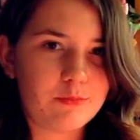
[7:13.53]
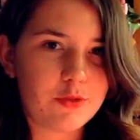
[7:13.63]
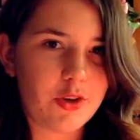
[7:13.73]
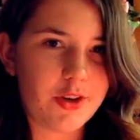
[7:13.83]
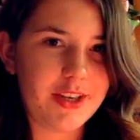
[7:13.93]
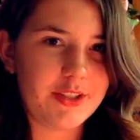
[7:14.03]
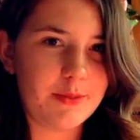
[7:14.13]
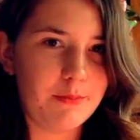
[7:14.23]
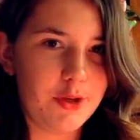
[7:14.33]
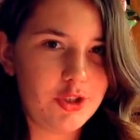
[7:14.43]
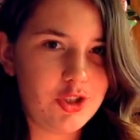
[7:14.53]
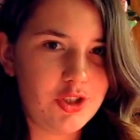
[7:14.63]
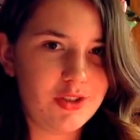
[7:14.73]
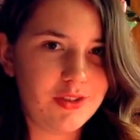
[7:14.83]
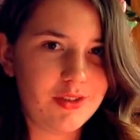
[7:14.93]
turn into
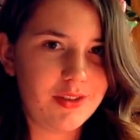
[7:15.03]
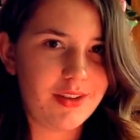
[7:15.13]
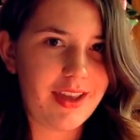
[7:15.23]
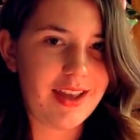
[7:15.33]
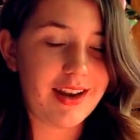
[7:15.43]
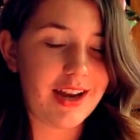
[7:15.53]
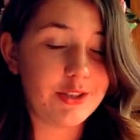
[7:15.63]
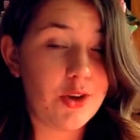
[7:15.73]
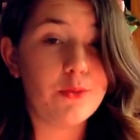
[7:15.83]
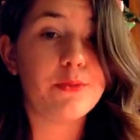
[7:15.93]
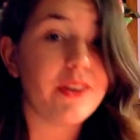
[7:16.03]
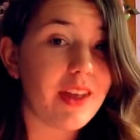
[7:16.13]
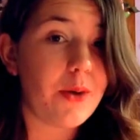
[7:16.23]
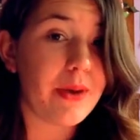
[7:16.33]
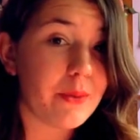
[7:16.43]
mush, and I don't feel
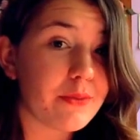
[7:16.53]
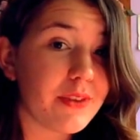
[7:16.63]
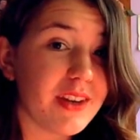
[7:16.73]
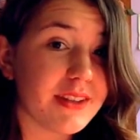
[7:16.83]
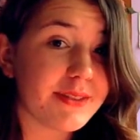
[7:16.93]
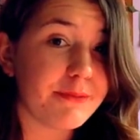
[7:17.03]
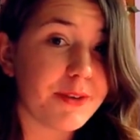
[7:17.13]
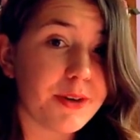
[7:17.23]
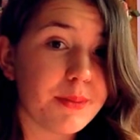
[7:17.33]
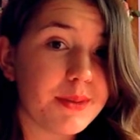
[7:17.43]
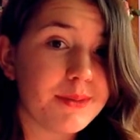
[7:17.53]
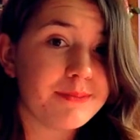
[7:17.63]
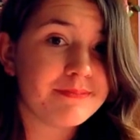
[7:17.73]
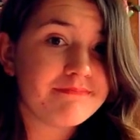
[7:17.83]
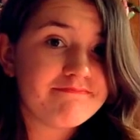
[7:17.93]
that way with Phineas and Ferb.
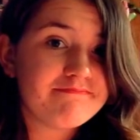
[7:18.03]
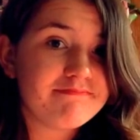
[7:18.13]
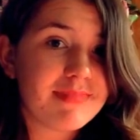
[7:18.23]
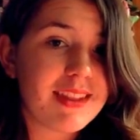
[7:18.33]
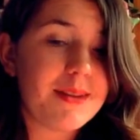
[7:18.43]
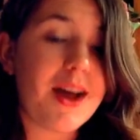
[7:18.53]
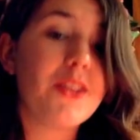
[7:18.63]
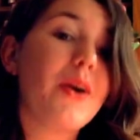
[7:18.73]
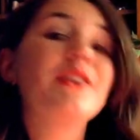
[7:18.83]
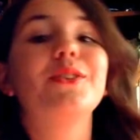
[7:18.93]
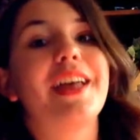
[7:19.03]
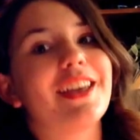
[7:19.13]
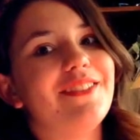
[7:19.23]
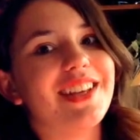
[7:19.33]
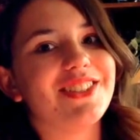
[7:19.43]
Although I do like
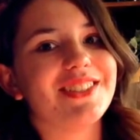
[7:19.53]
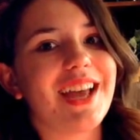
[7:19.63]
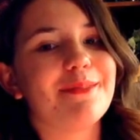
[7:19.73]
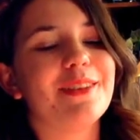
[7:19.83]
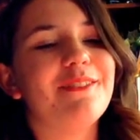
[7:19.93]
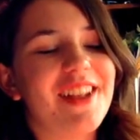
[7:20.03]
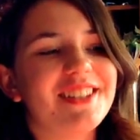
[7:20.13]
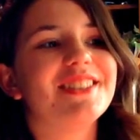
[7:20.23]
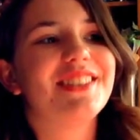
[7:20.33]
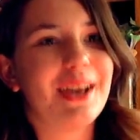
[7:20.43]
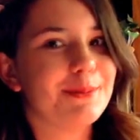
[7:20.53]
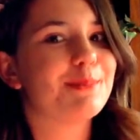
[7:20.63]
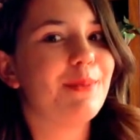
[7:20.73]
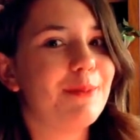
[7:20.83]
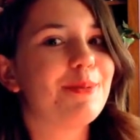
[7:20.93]
Adventure Time, but Adventure Time's
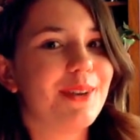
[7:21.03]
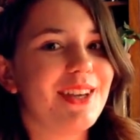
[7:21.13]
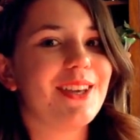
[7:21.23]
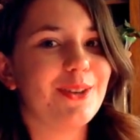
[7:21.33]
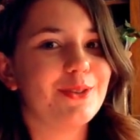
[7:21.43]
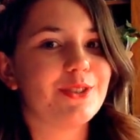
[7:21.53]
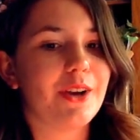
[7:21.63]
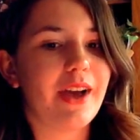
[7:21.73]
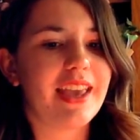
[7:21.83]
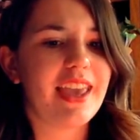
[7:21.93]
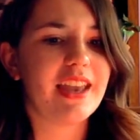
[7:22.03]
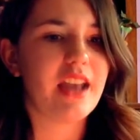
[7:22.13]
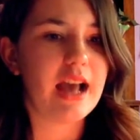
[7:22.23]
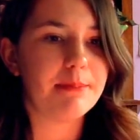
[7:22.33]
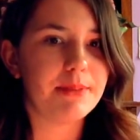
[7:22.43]
a pretty cute show. I
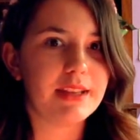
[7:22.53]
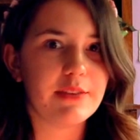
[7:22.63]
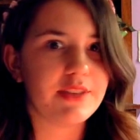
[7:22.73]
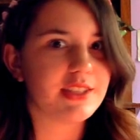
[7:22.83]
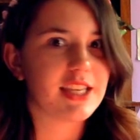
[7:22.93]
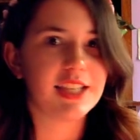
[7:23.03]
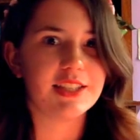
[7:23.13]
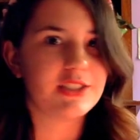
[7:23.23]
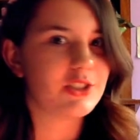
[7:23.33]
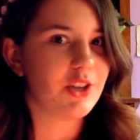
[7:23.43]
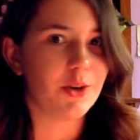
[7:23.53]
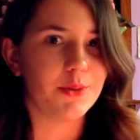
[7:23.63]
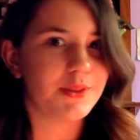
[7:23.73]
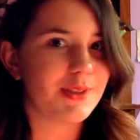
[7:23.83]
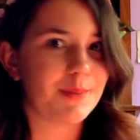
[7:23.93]
cannot believe it's a kid's show
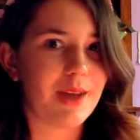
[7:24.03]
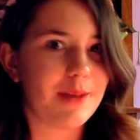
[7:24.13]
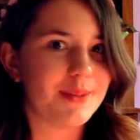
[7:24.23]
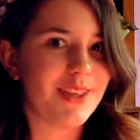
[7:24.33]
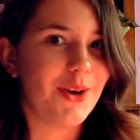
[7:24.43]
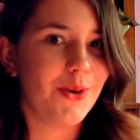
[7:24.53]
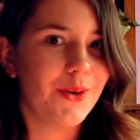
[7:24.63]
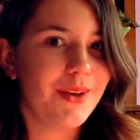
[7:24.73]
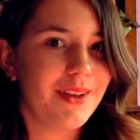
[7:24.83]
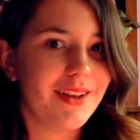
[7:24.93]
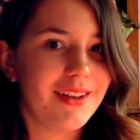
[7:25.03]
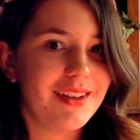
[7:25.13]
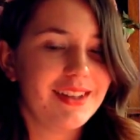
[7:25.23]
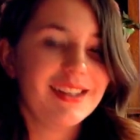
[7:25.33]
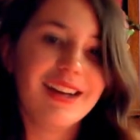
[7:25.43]
sometimes, though.
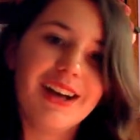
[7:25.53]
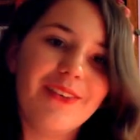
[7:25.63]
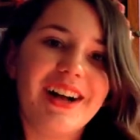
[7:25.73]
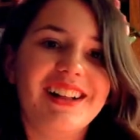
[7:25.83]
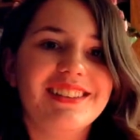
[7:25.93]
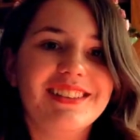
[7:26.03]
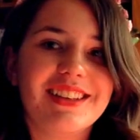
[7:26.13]
Oh well,